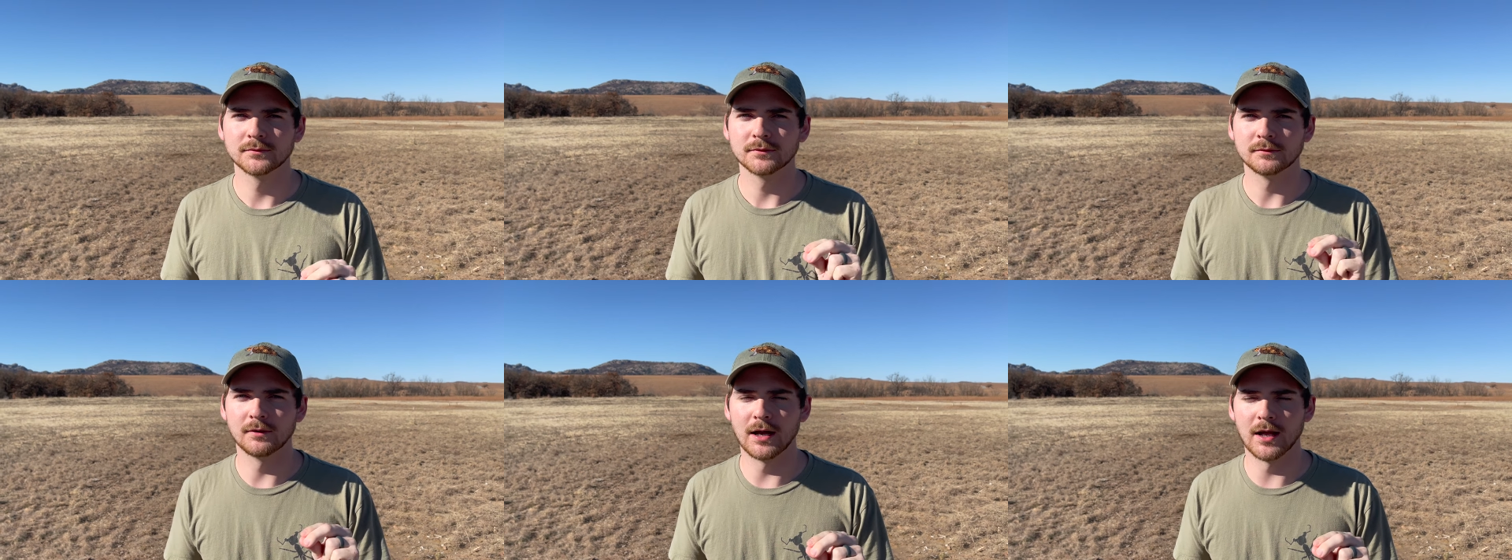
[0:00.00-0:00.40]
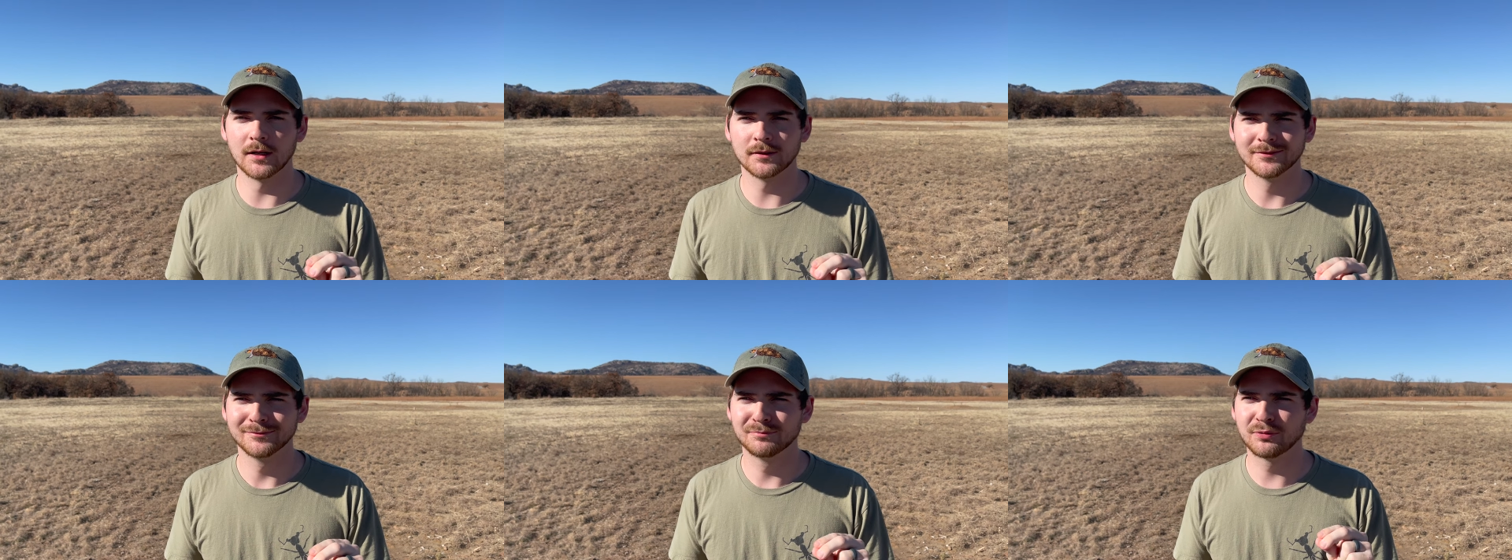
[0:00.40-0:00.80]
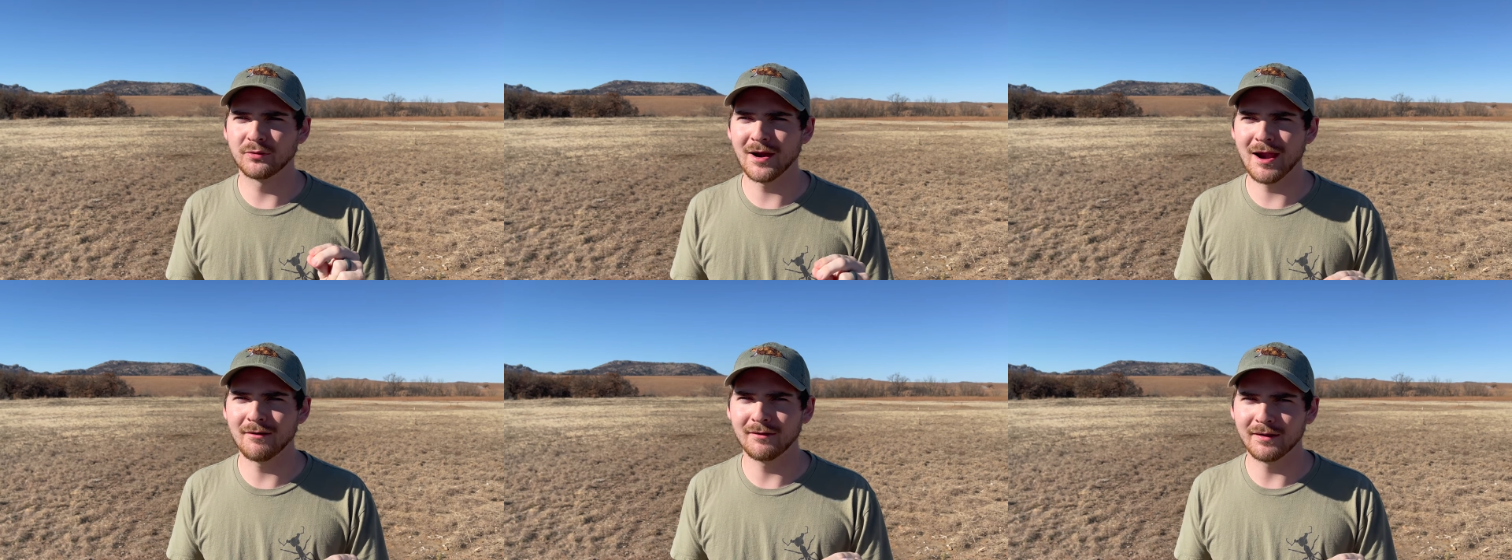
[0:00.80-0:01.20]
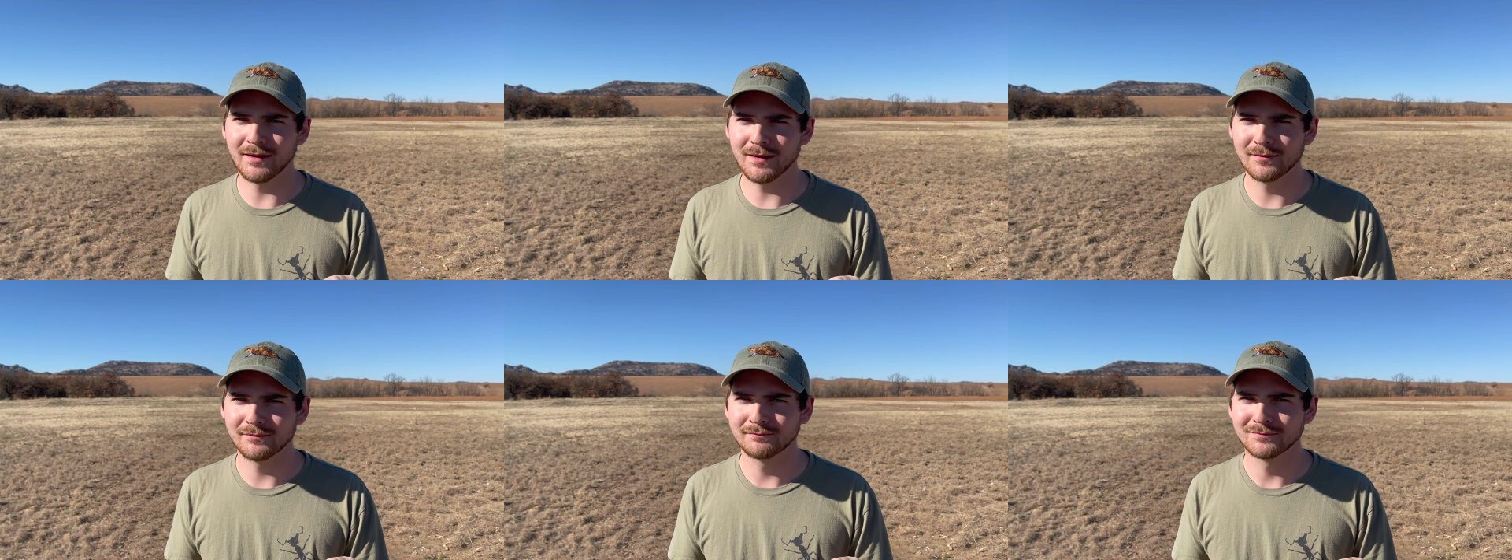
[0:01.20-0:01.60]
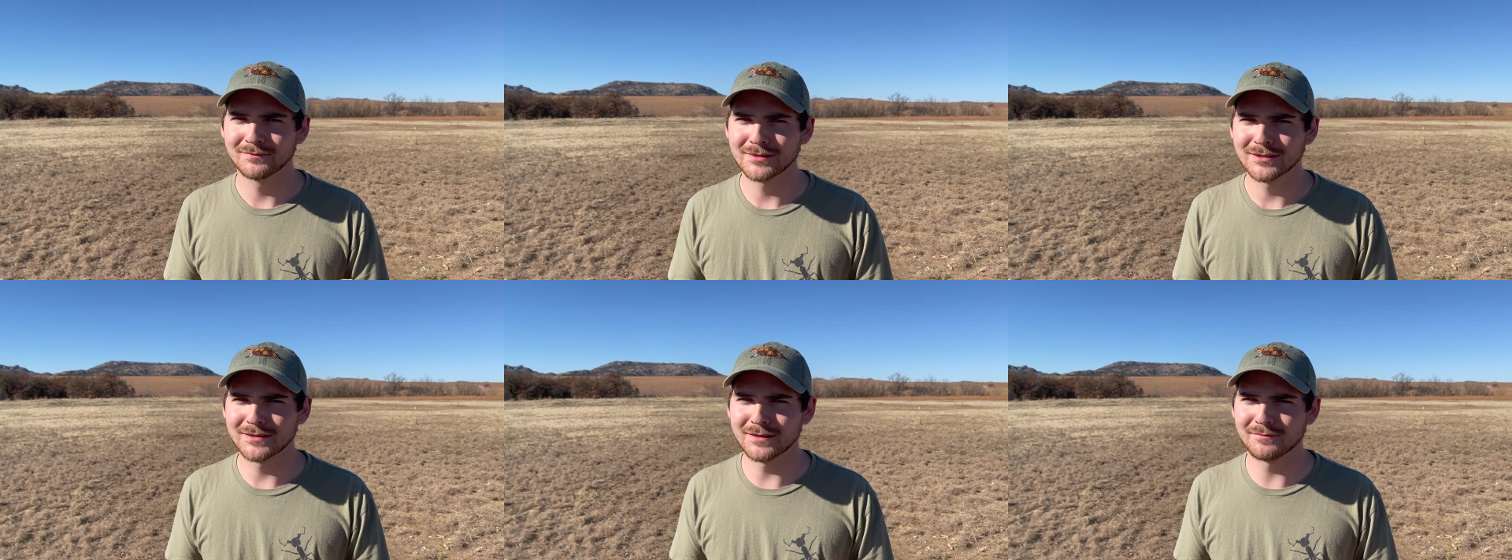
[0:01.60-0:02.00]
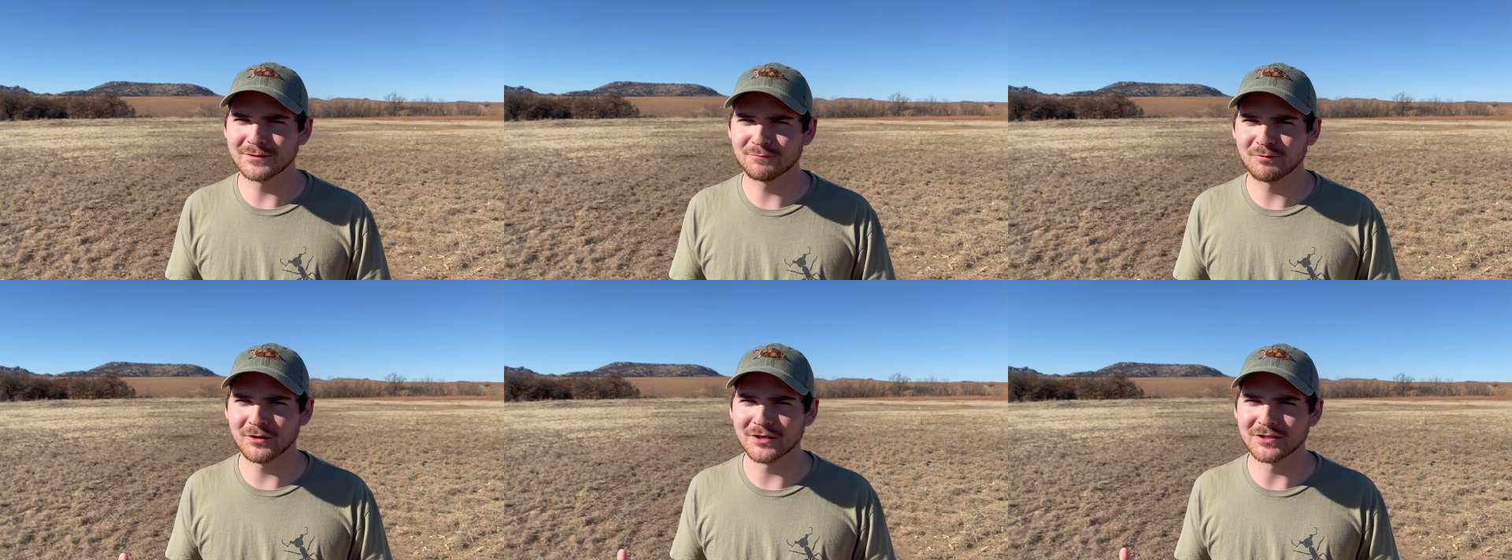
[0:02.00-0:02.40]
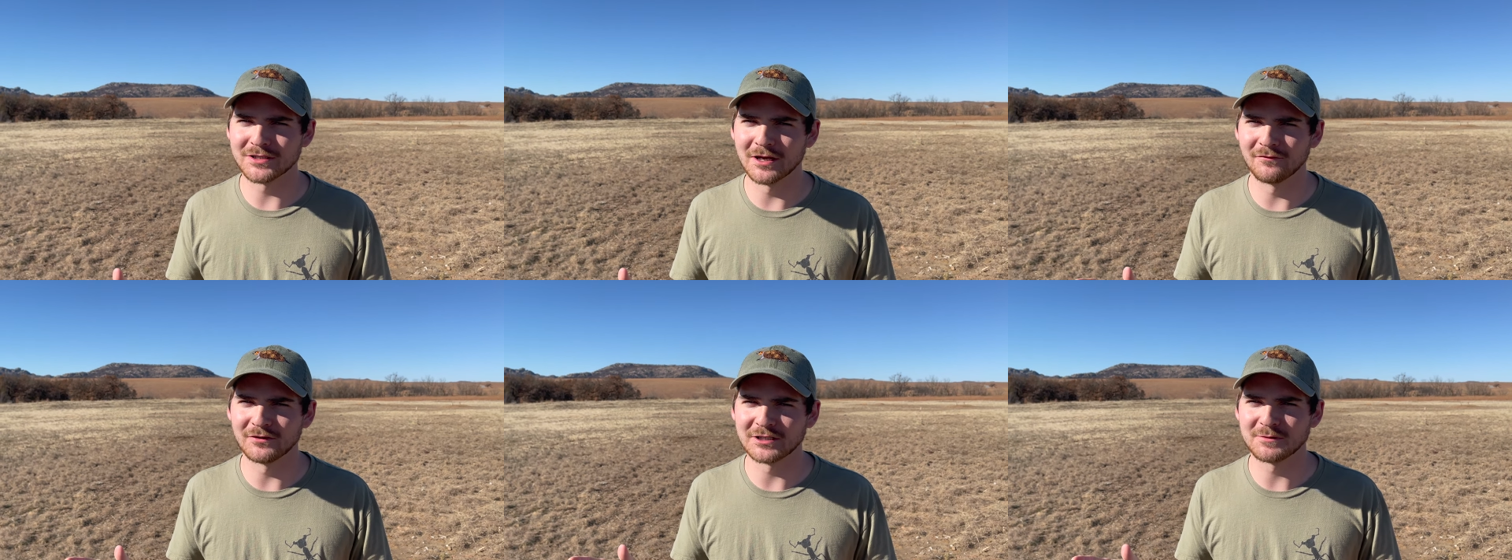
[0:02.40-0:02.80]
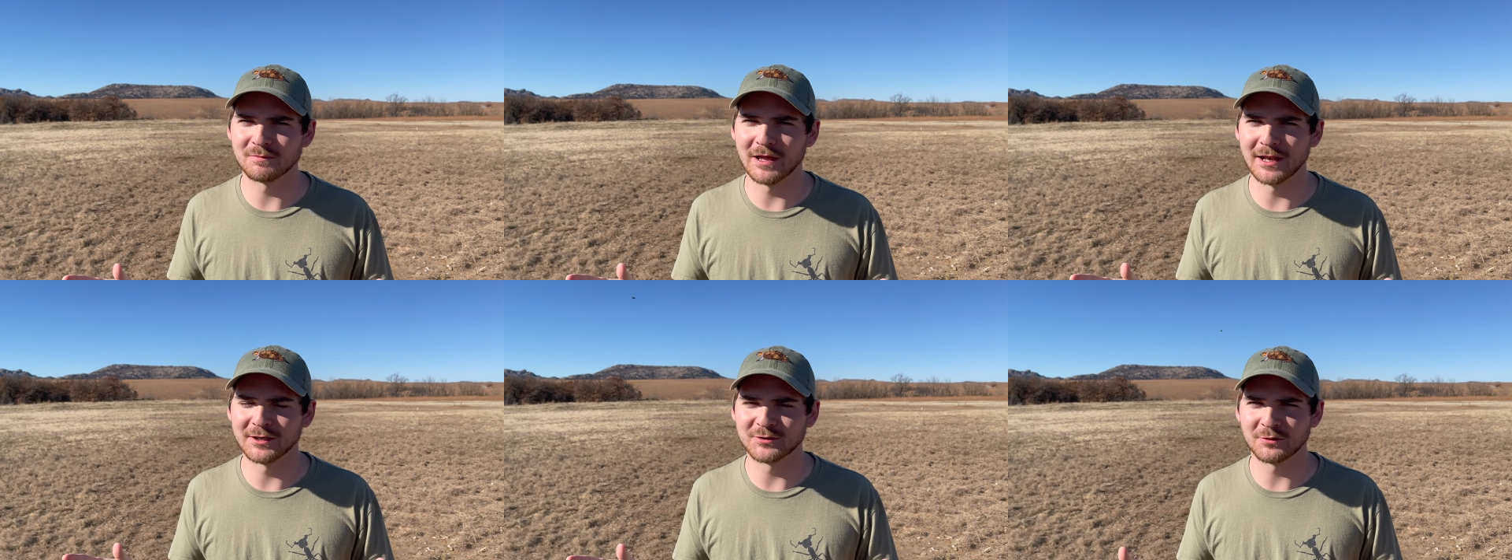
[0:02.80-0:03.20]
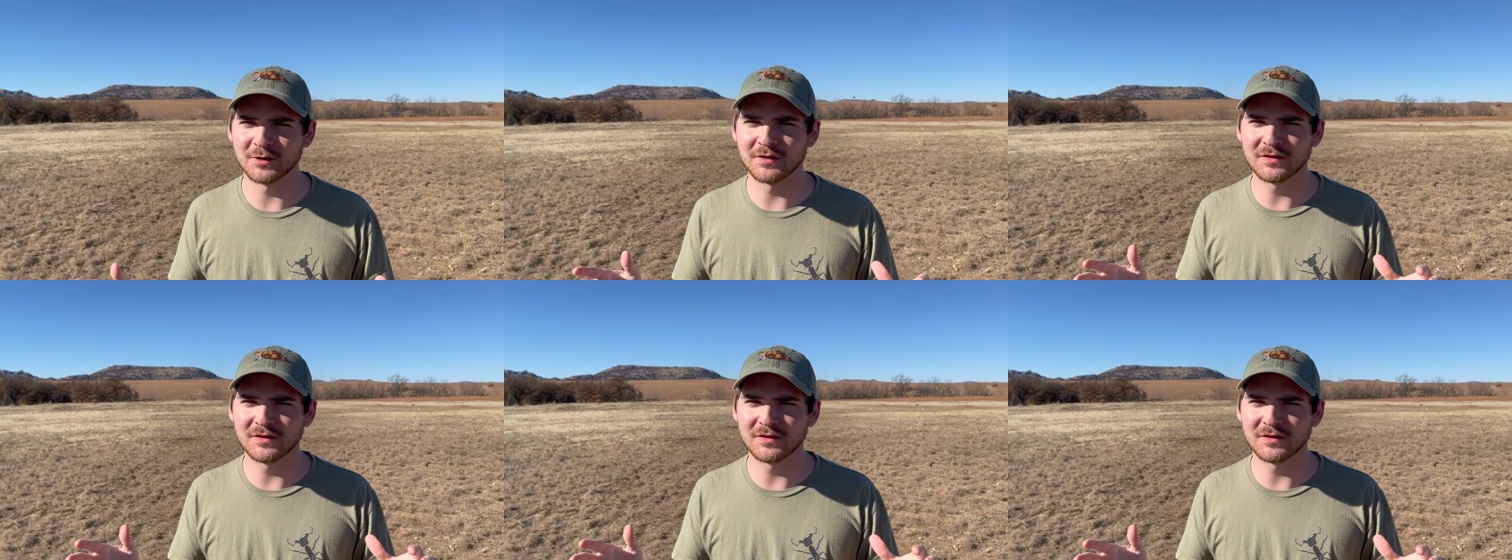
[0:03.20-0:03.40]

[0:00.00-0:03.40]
Well, prairie Seems pretty self explanatory.